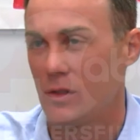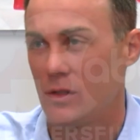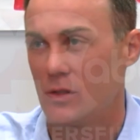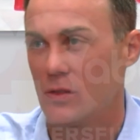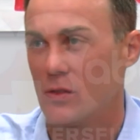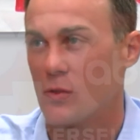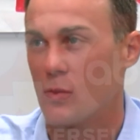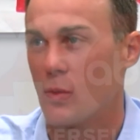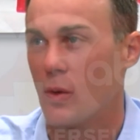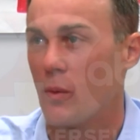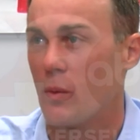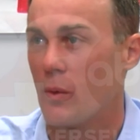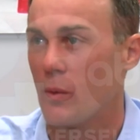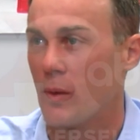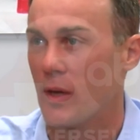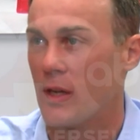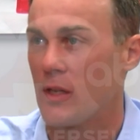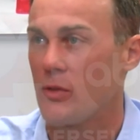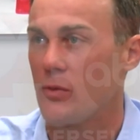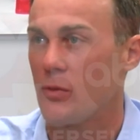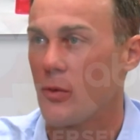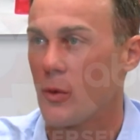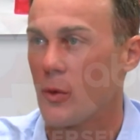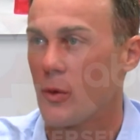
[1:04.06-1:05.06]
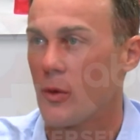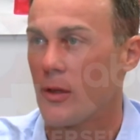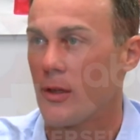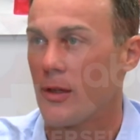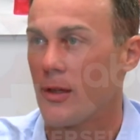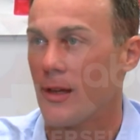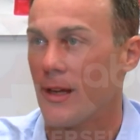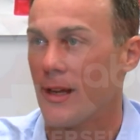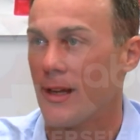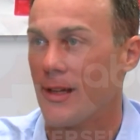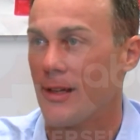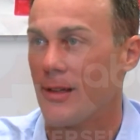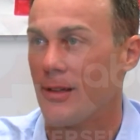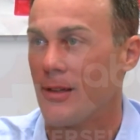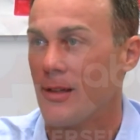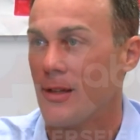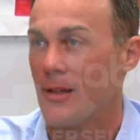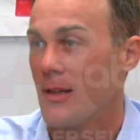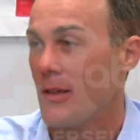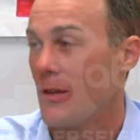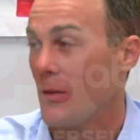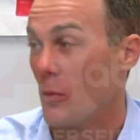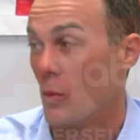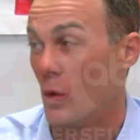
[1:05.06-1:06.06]
this is what we race for, and and
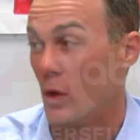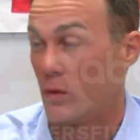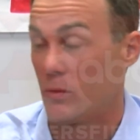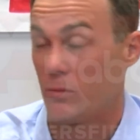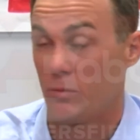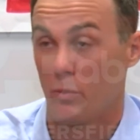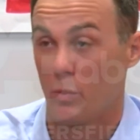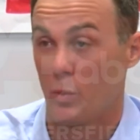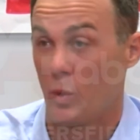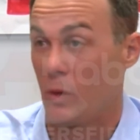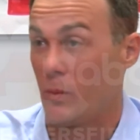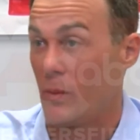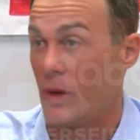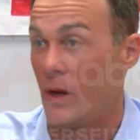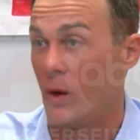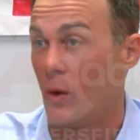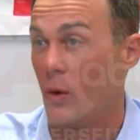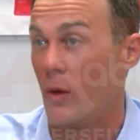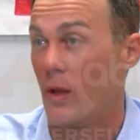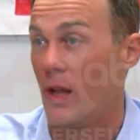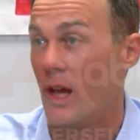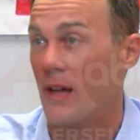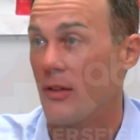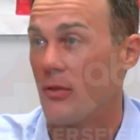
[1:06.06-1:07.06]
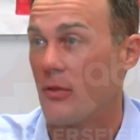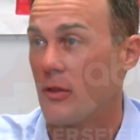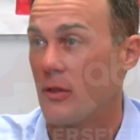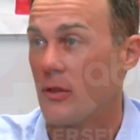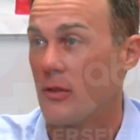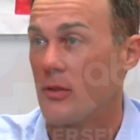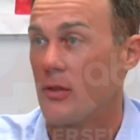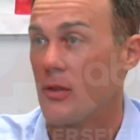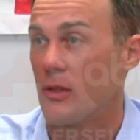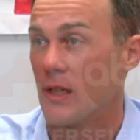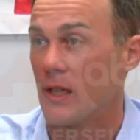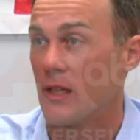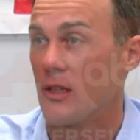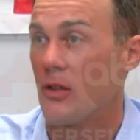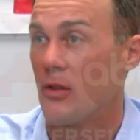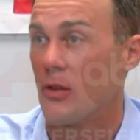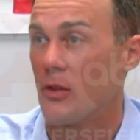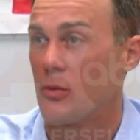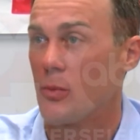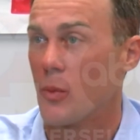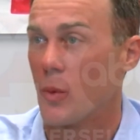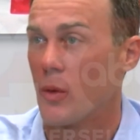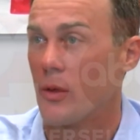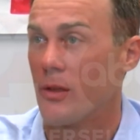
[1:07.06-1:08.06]
work work my whole life to to get to
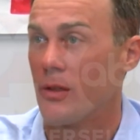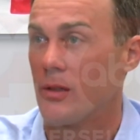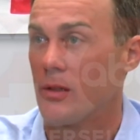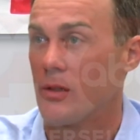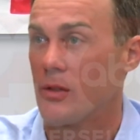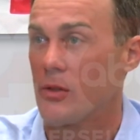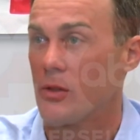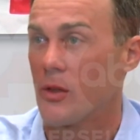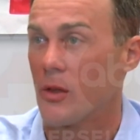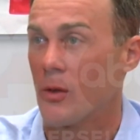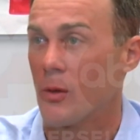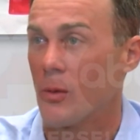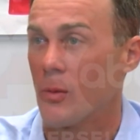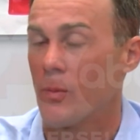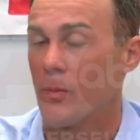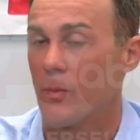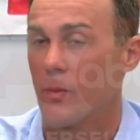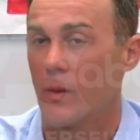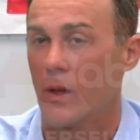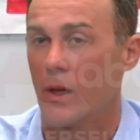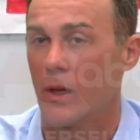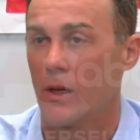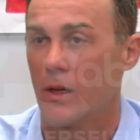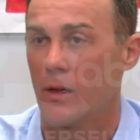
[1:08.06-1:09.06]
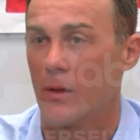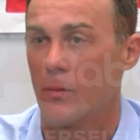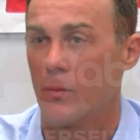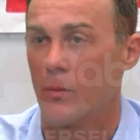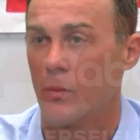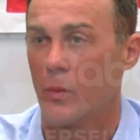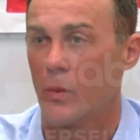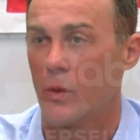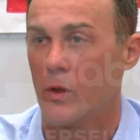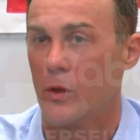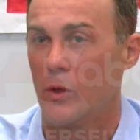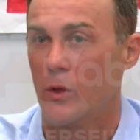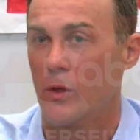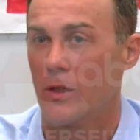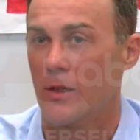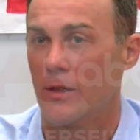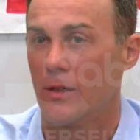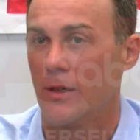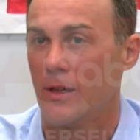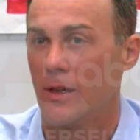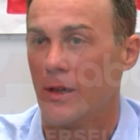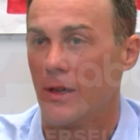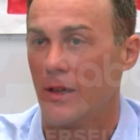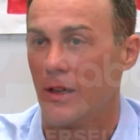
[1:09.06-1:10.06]
this point. So um, when you
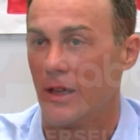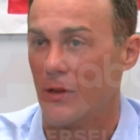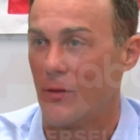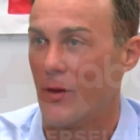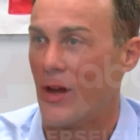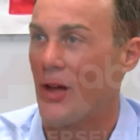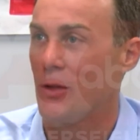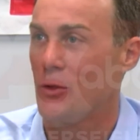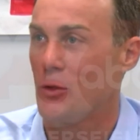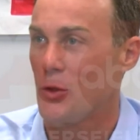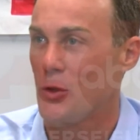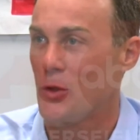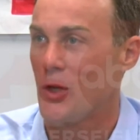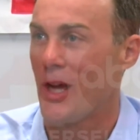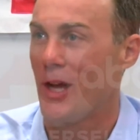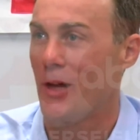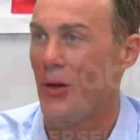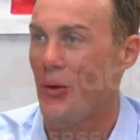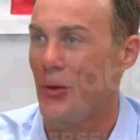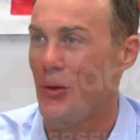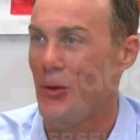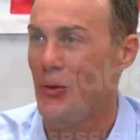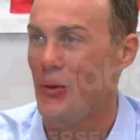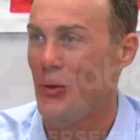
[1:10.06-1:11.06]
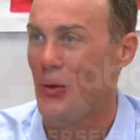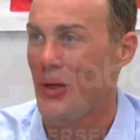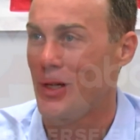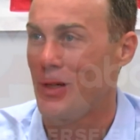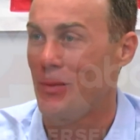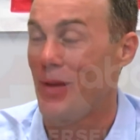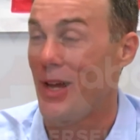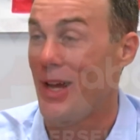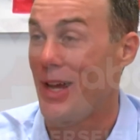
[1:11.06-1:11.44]
can live out your childhood dream